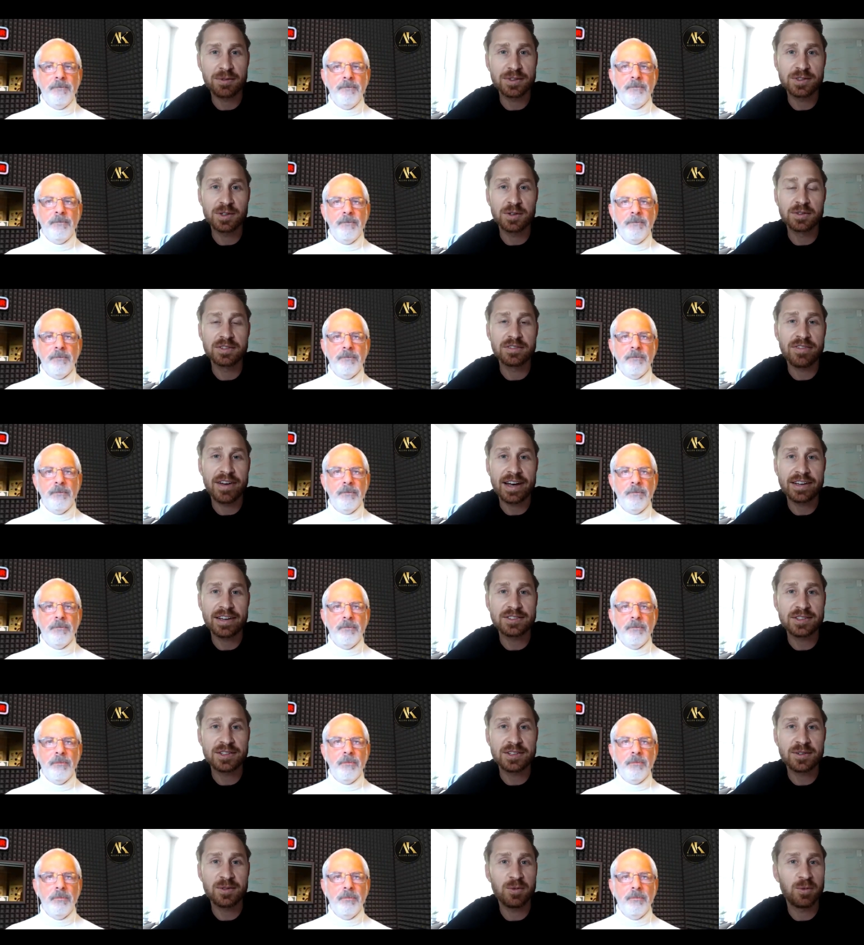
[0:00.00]
Speaker 1: results
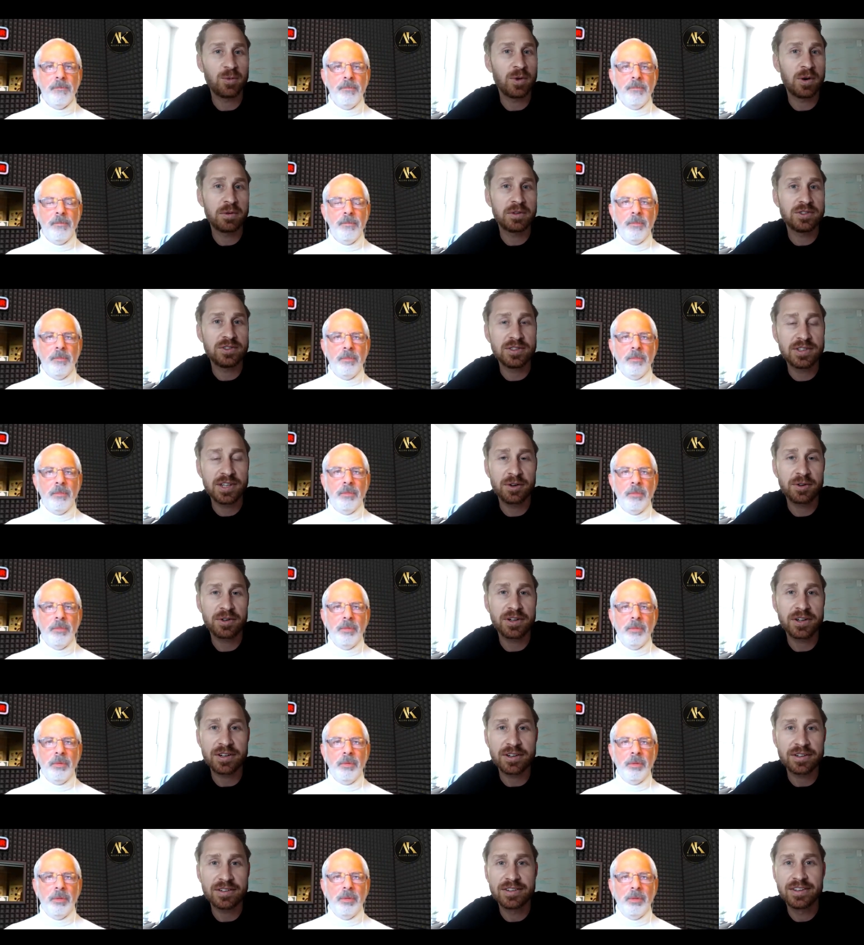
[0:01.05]
faster, what would you tell
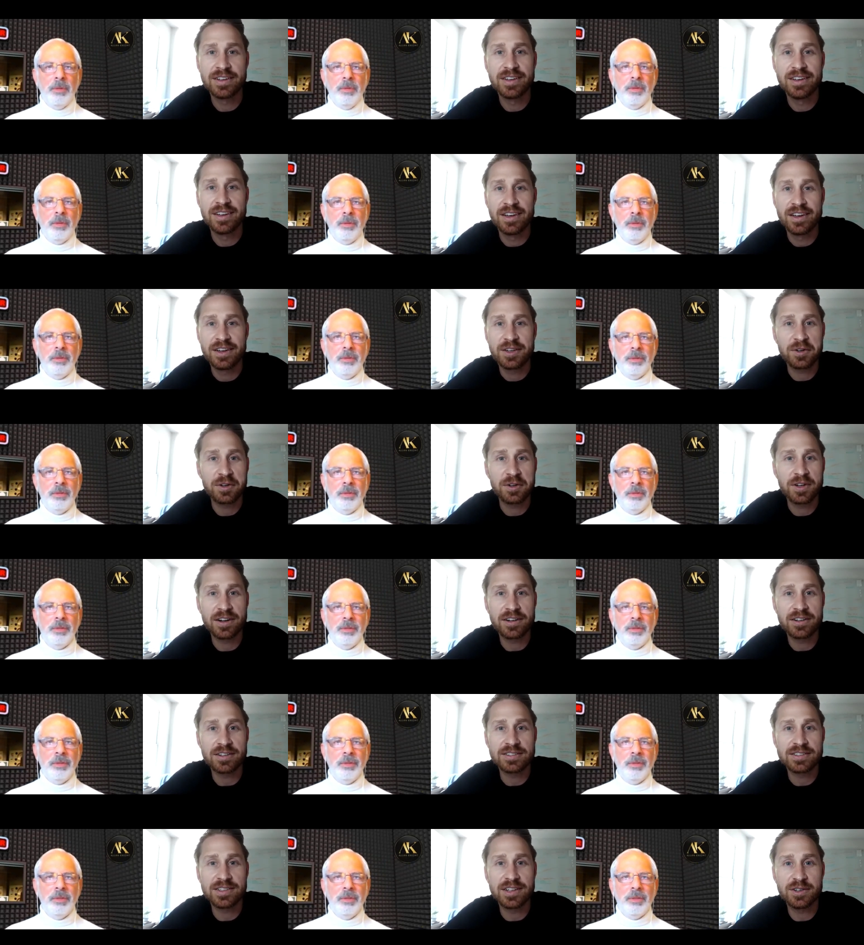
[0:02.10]
your your
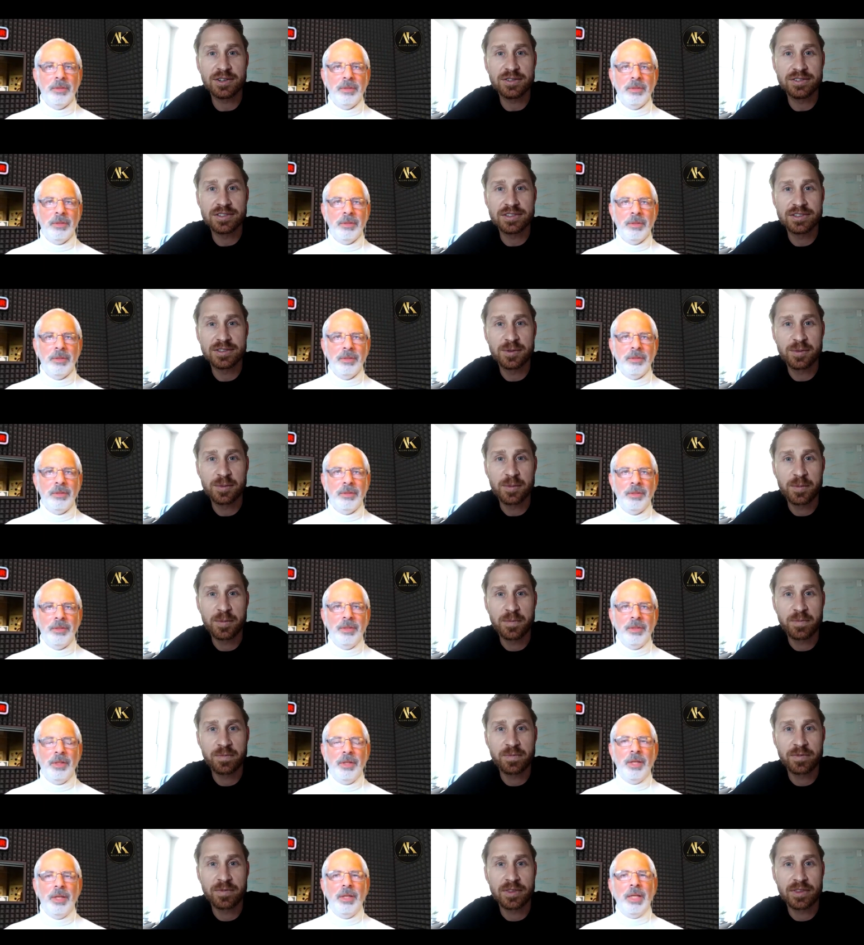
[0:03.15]
younger self?
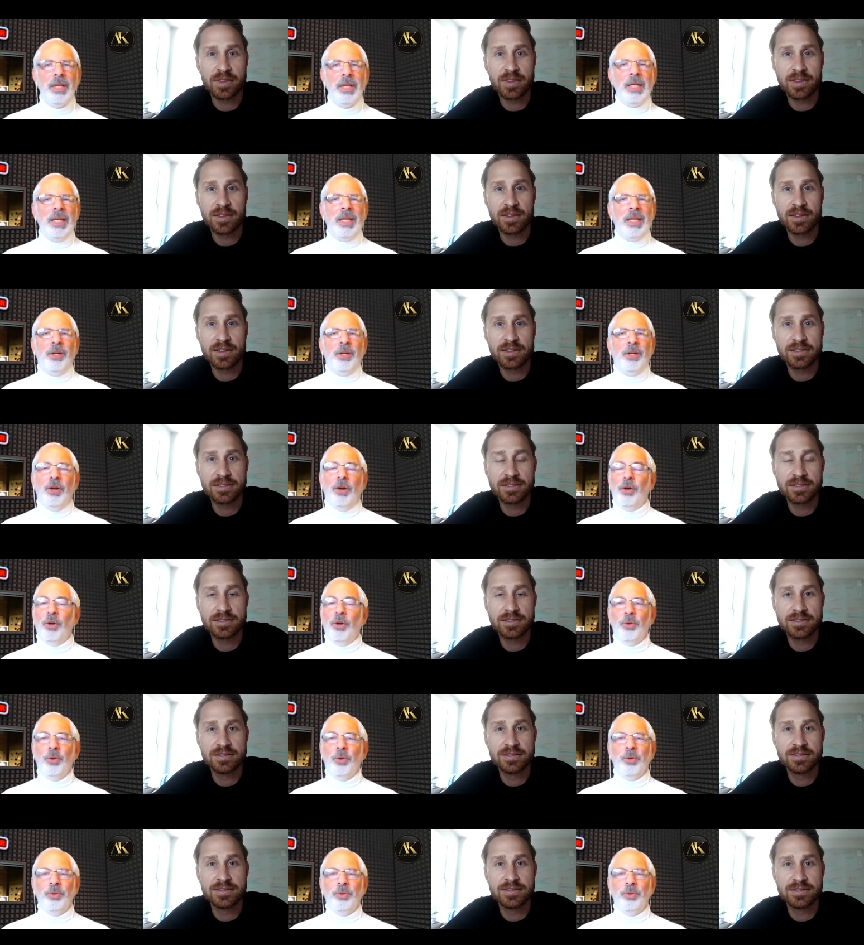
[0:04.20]

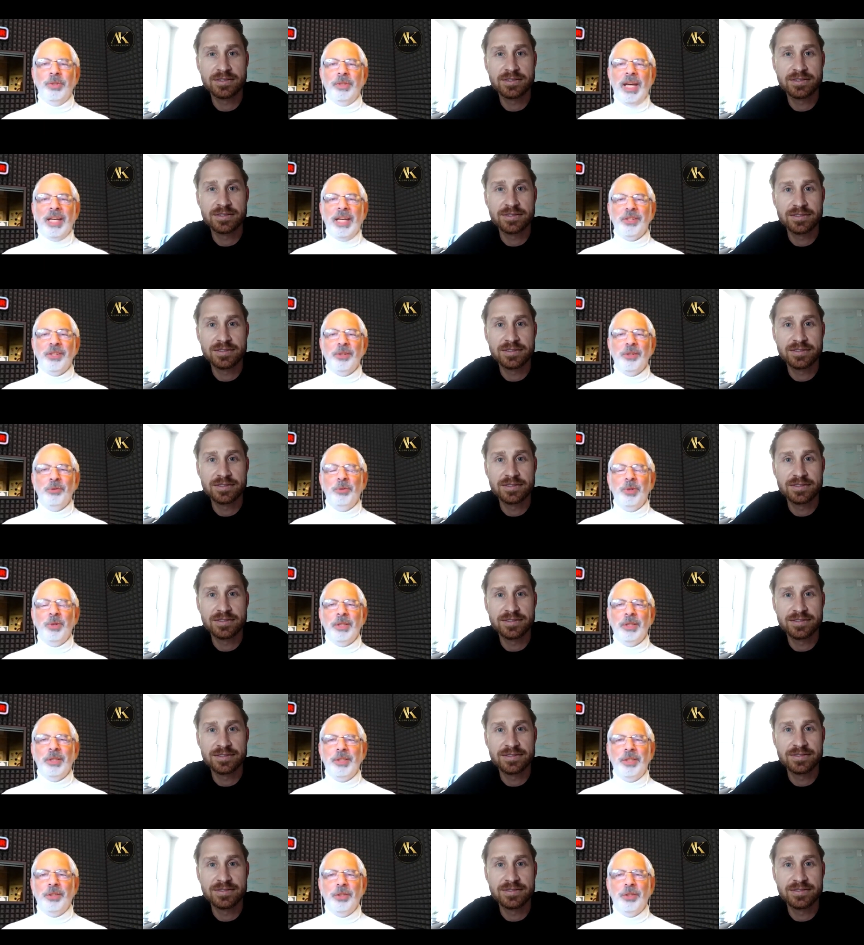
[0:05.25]
Speaker 2: Well, that's a really
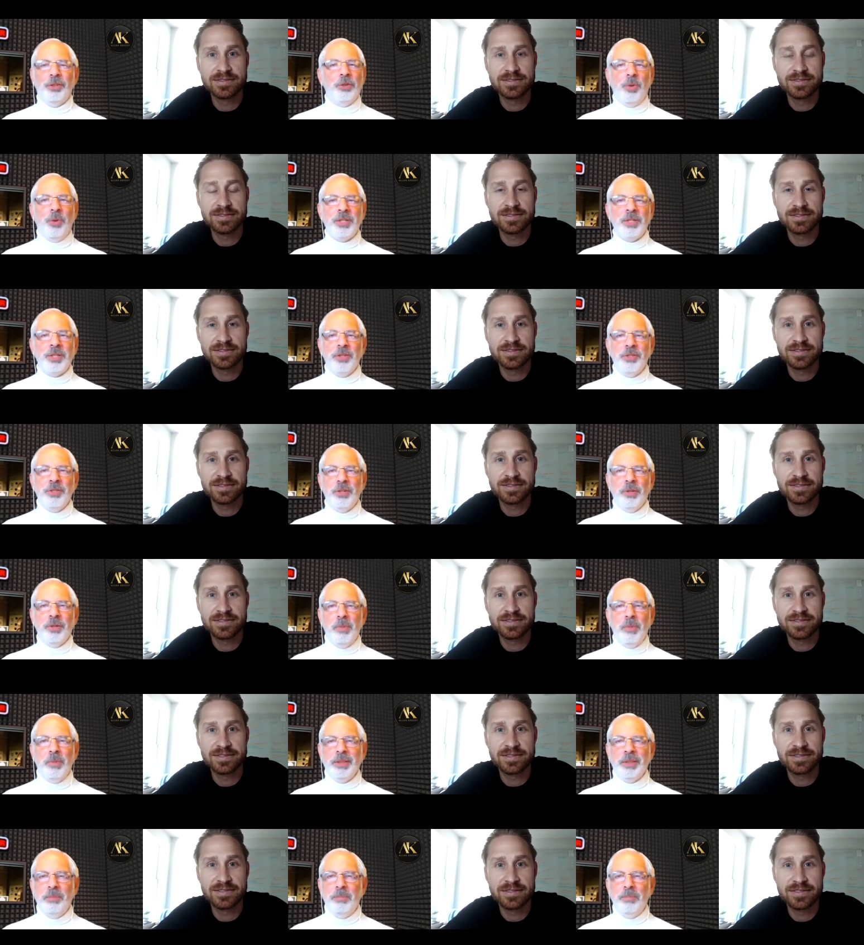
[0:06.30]
your questions are
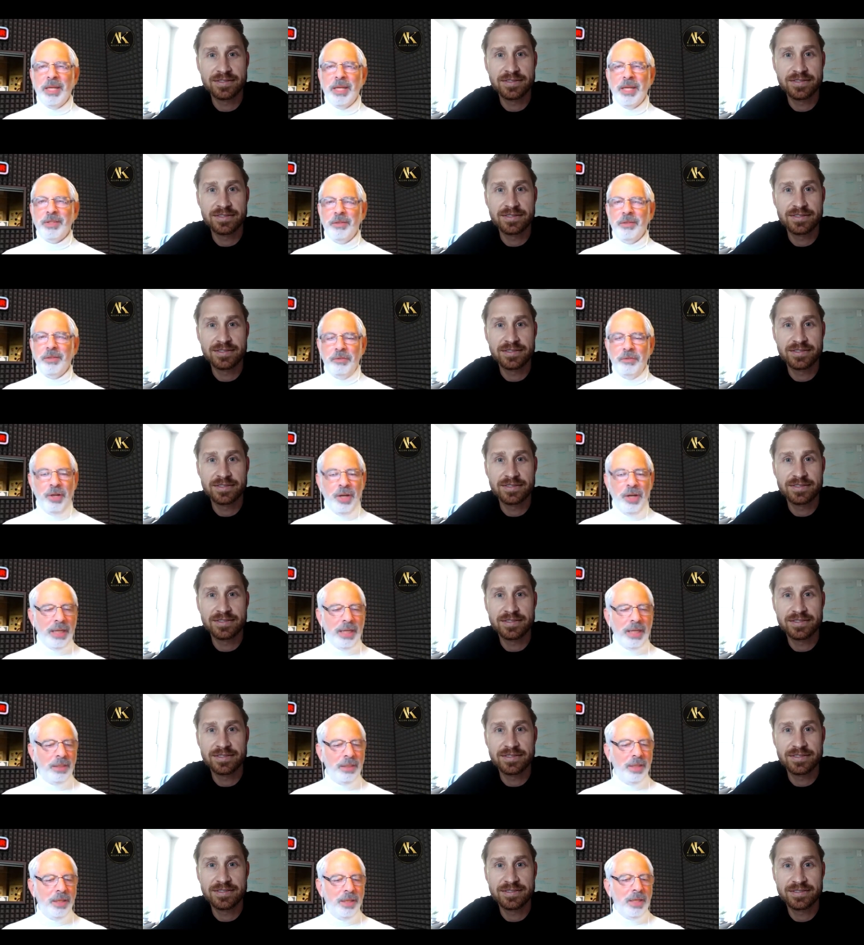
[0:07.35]
among the best I've ever
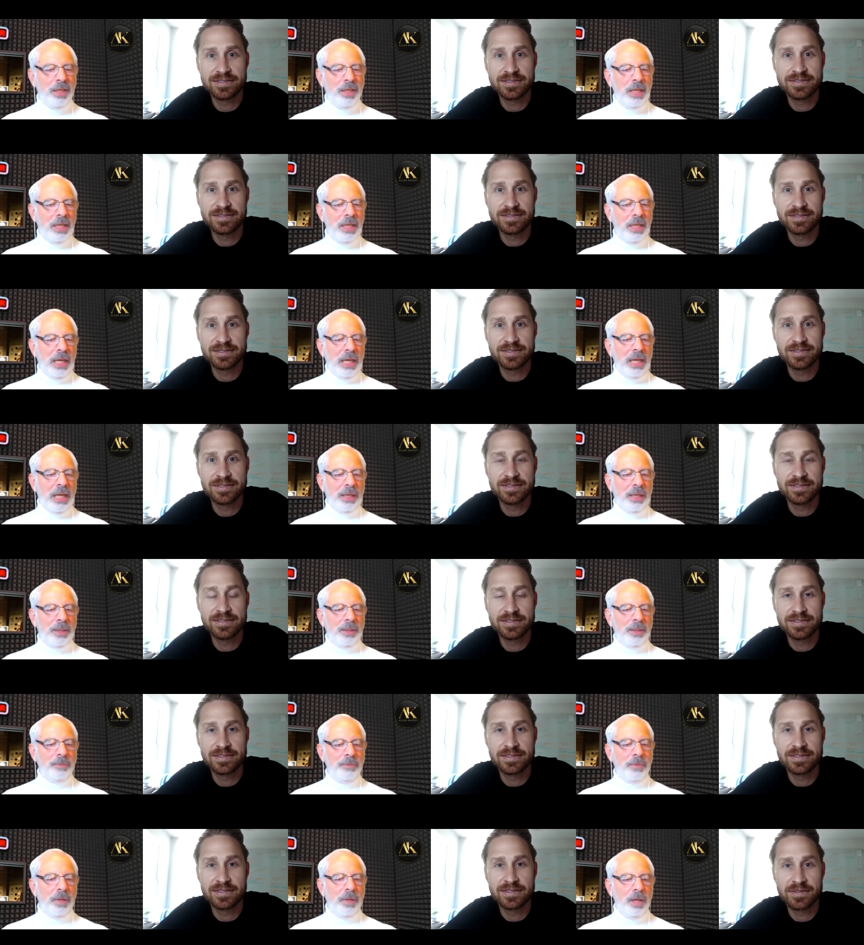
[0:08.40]
had.
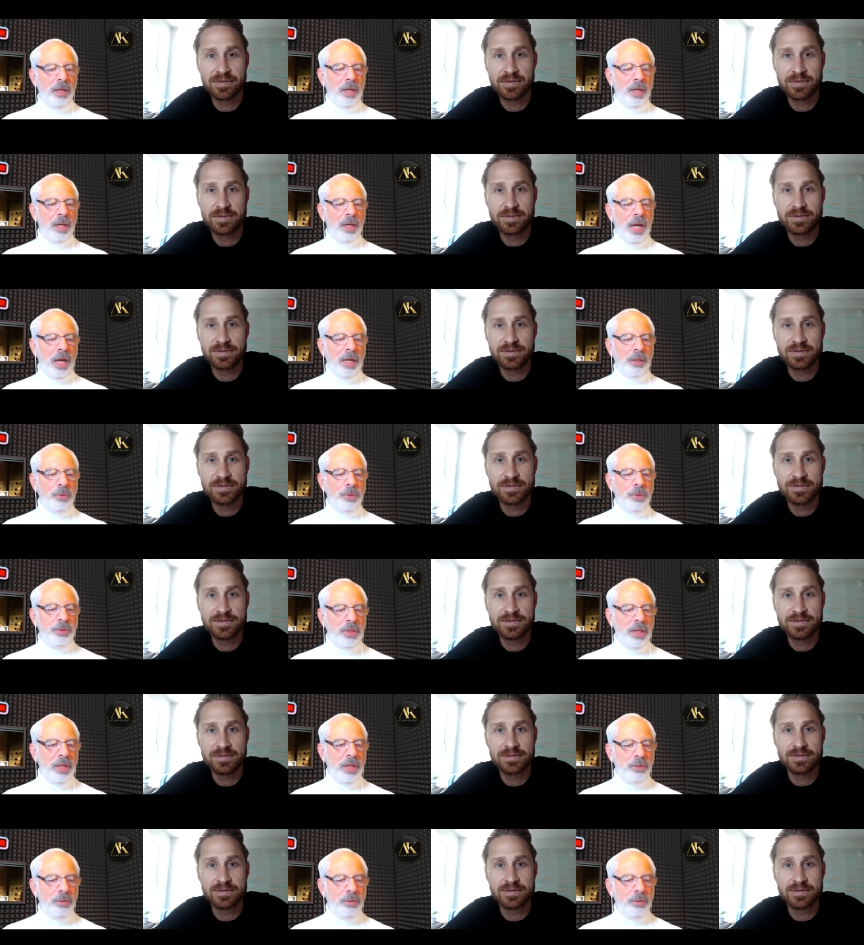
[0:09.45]
Um, I would tell